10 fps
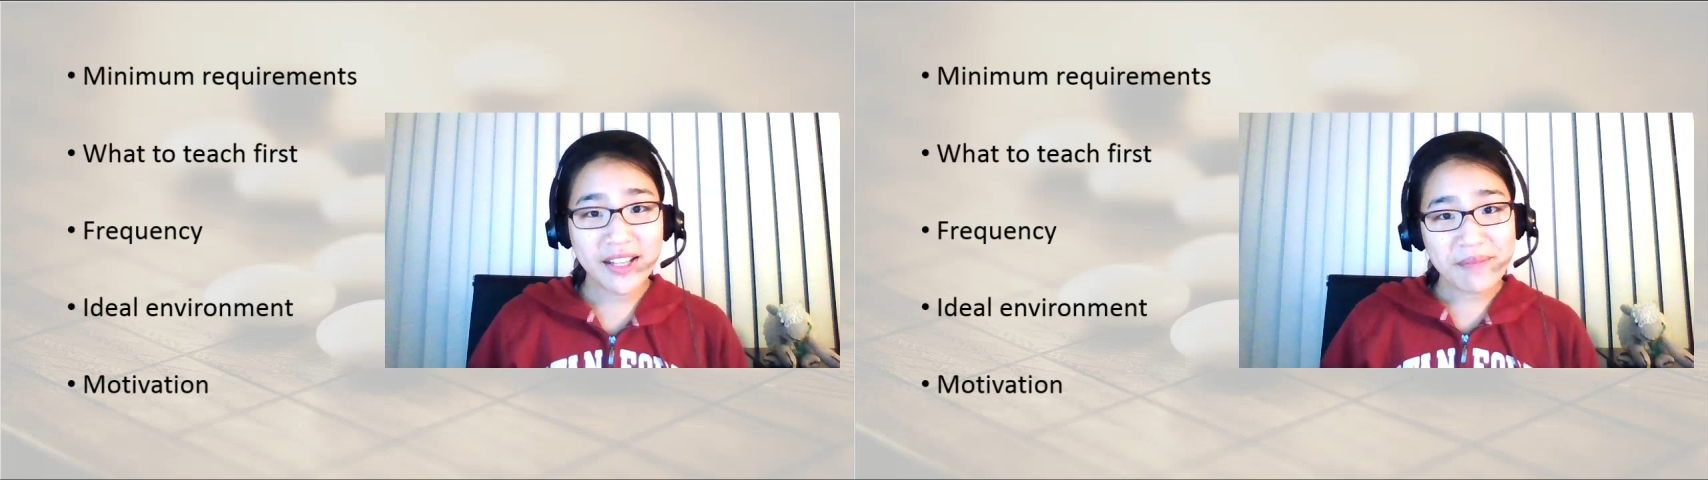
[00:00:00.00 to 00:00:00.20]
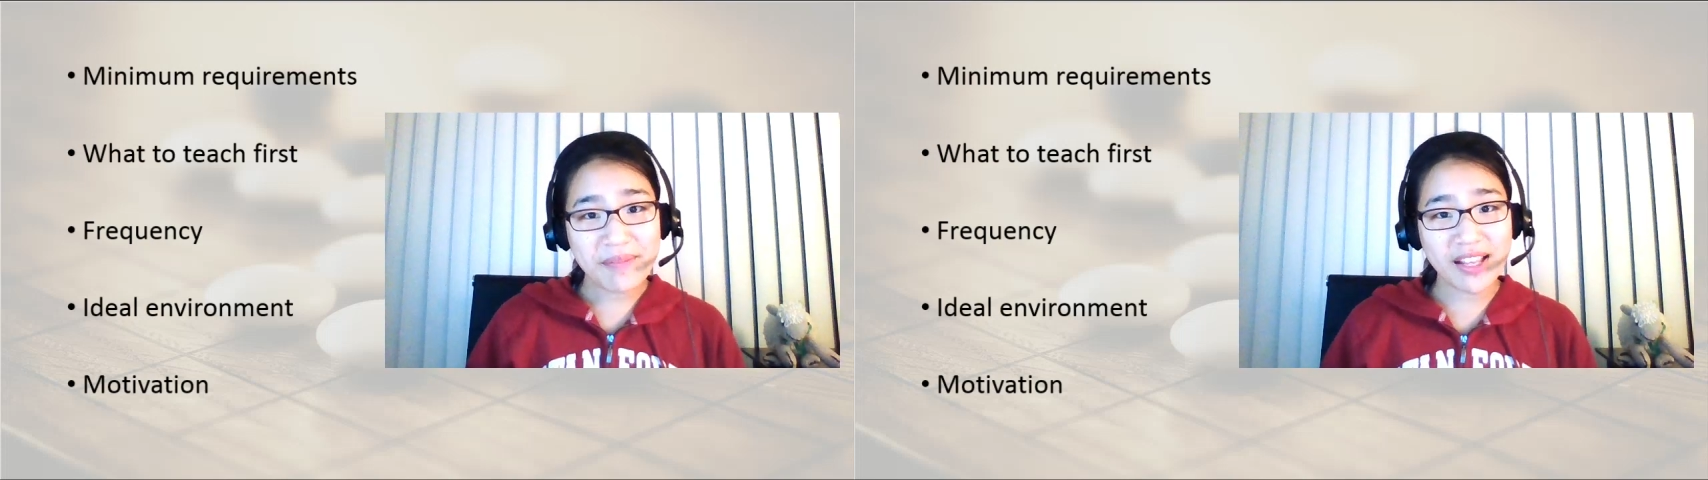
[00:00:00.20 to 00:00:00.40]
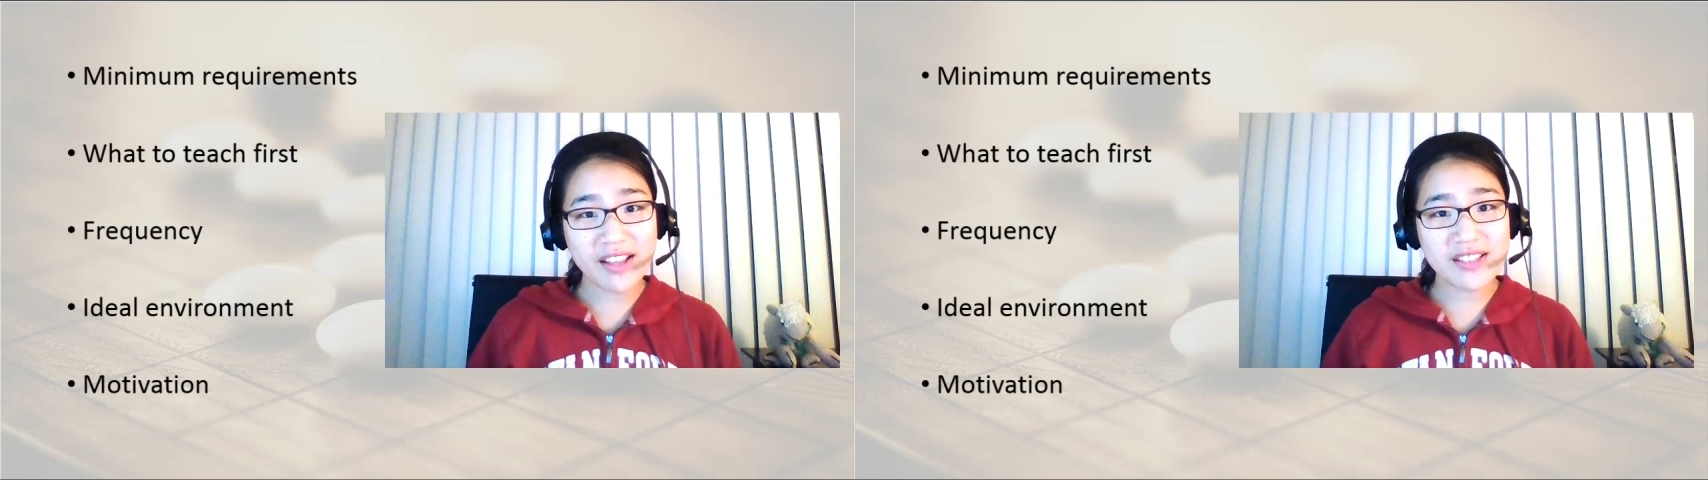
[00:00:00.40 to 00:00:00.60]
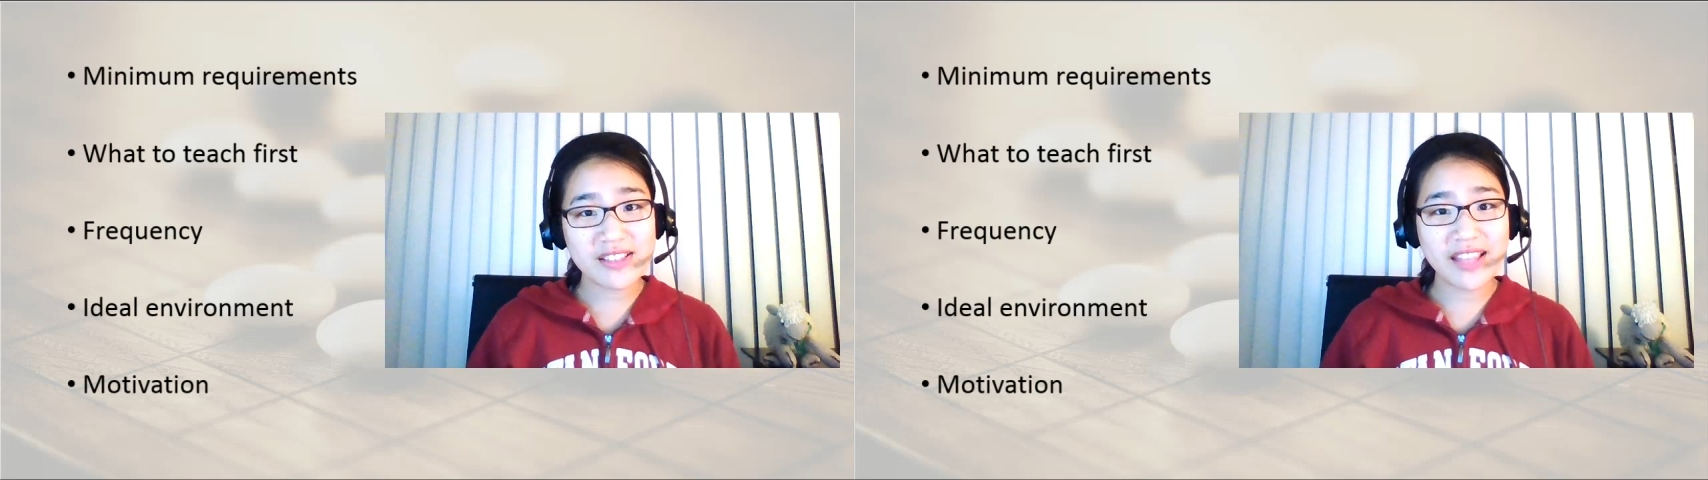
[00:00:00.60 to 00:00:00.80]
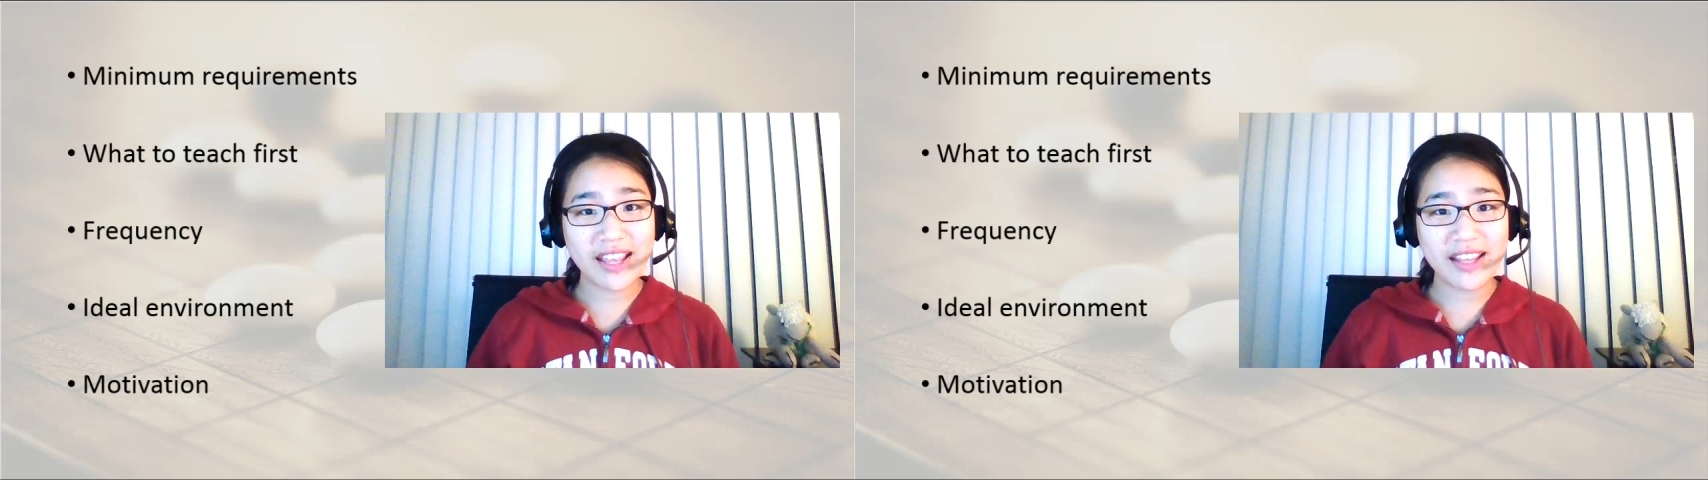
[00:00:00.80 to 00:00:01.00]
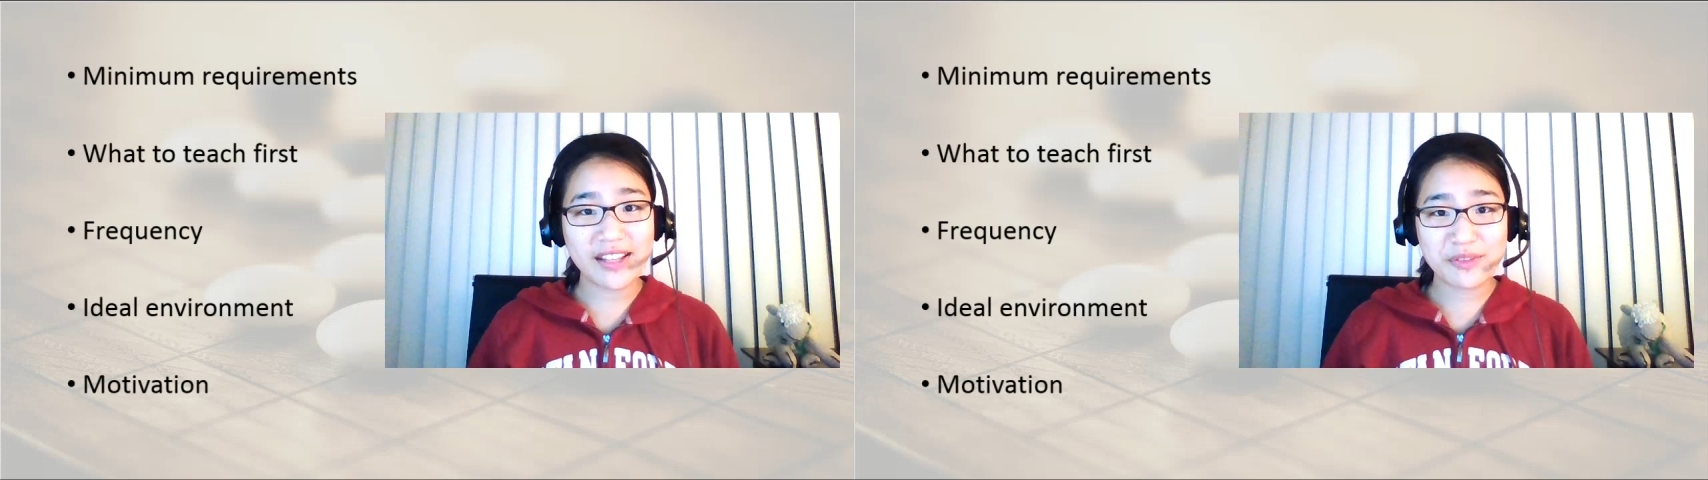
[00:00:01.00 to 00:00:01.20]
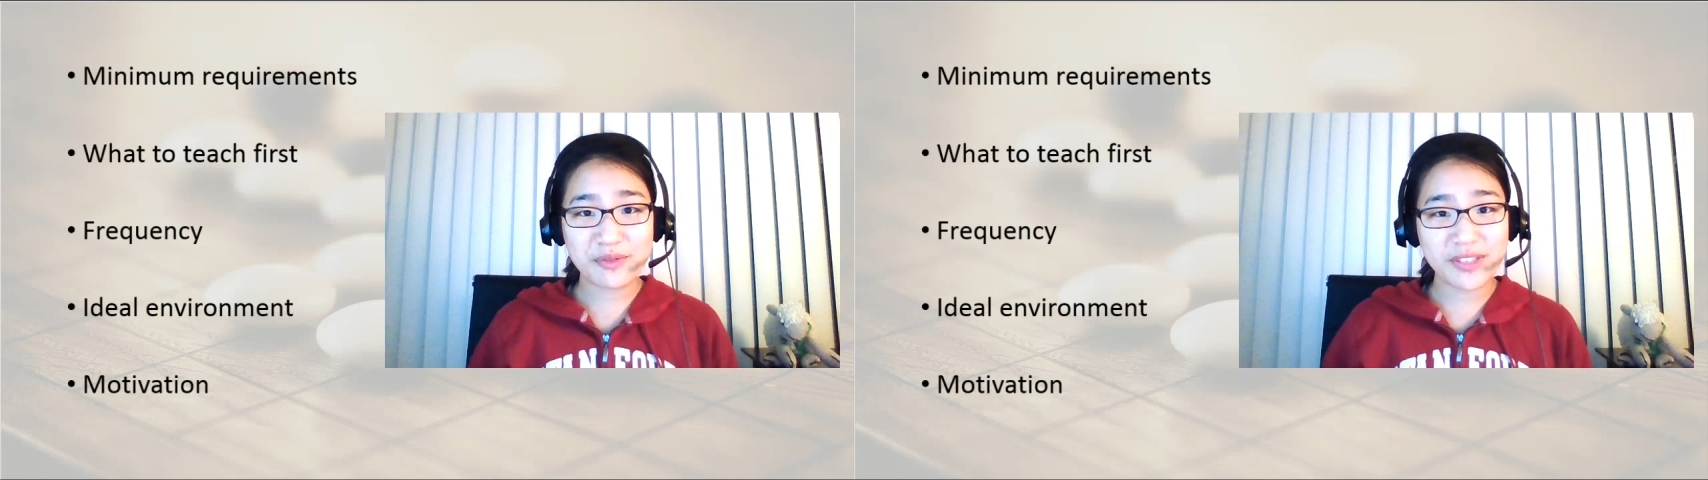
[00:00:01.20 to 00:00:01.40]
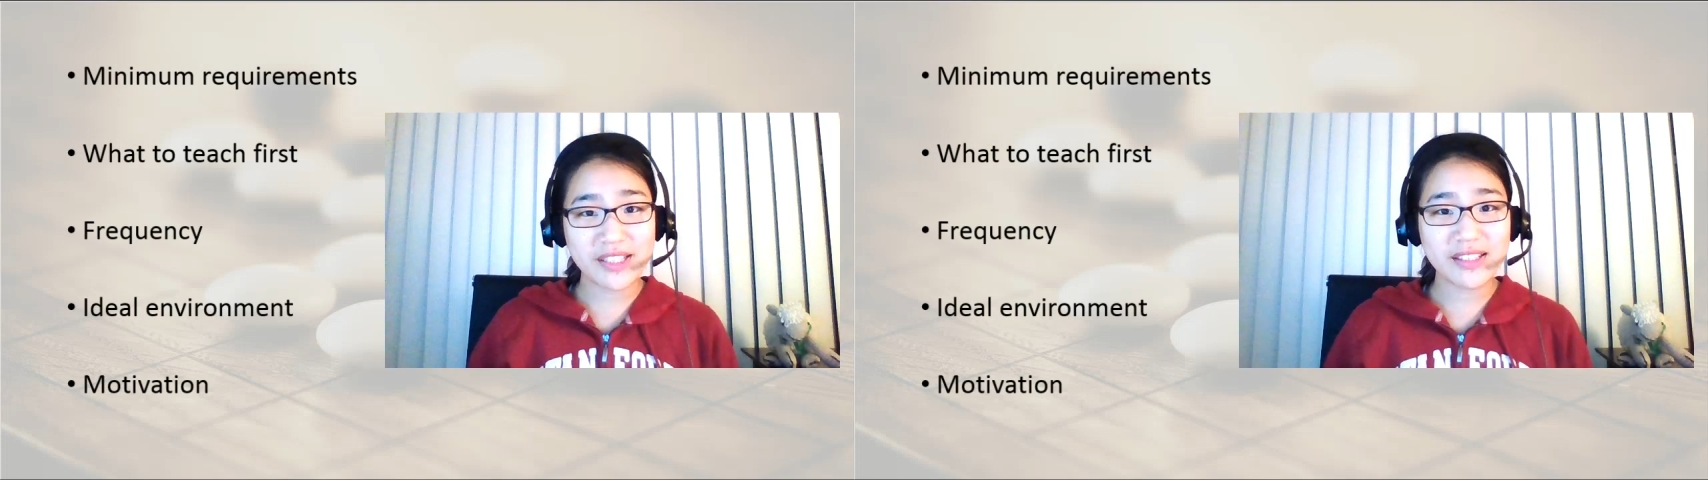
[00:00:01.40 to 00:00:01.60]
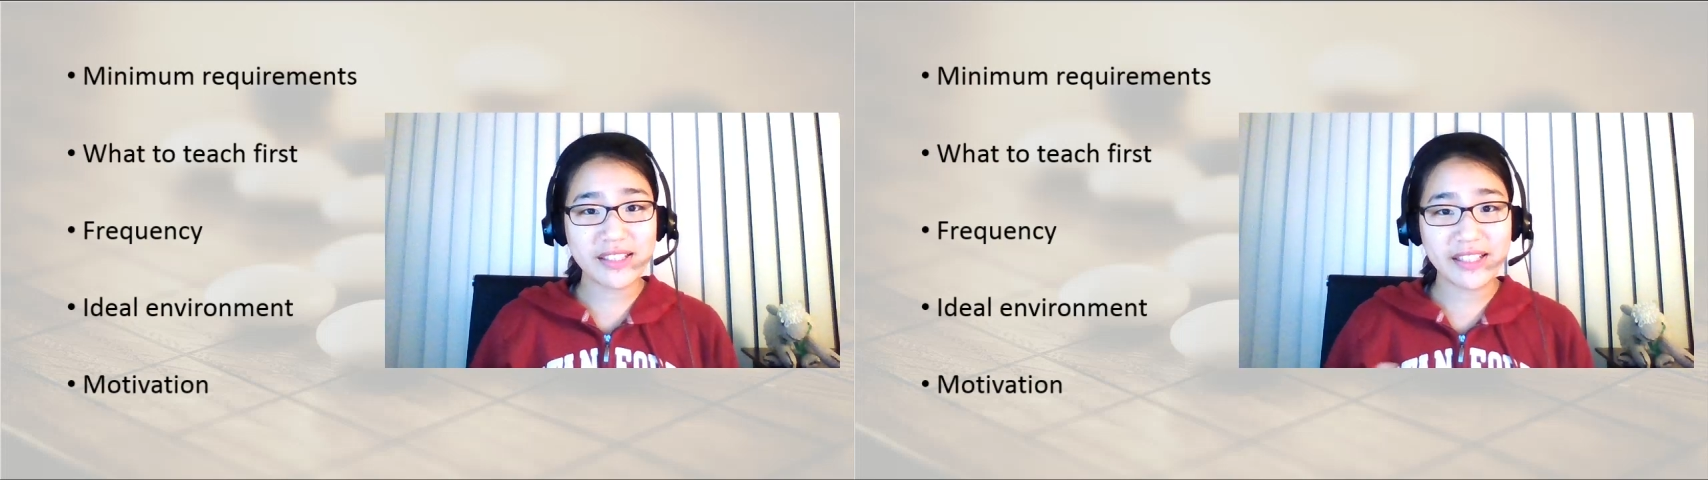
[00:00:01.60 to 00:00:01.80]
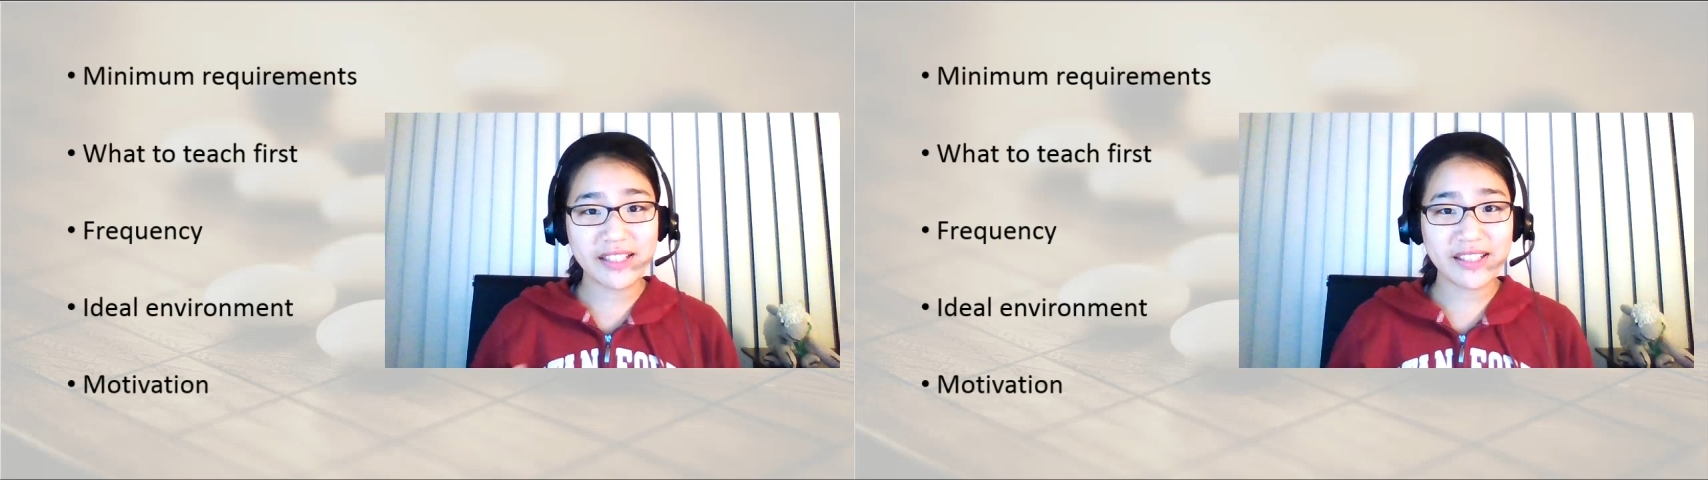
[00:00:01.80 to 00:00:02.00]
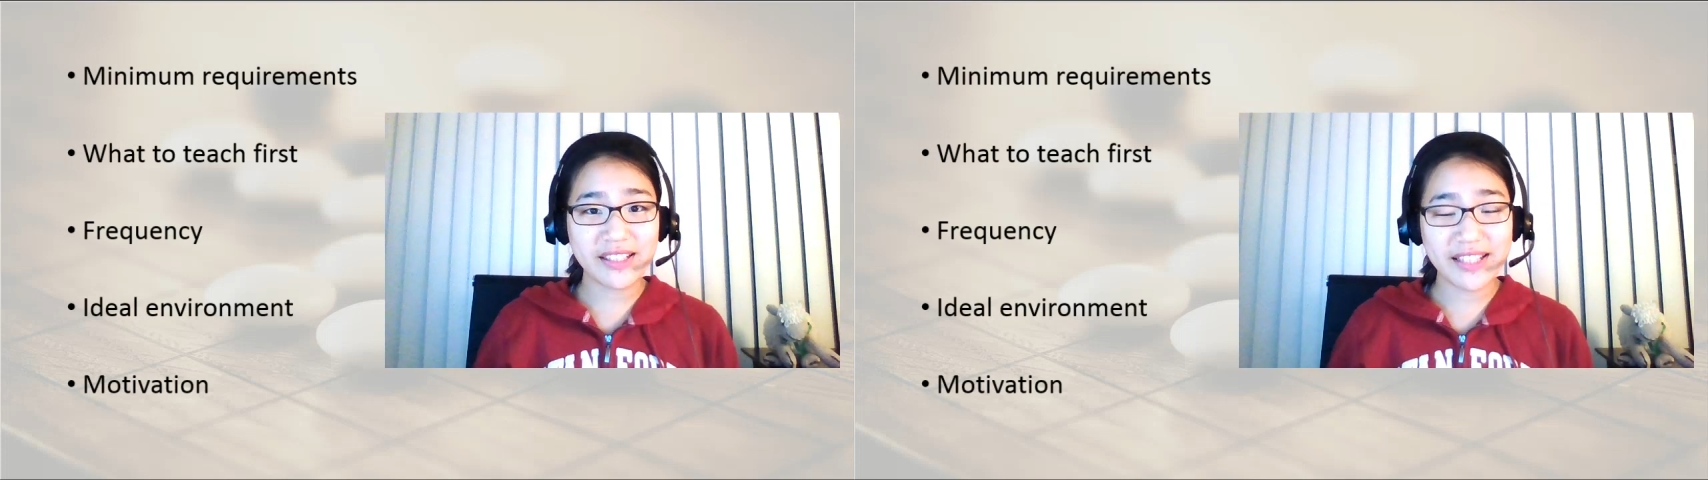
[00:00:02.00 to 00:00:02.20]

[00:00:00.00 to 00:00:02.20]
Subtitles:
because they really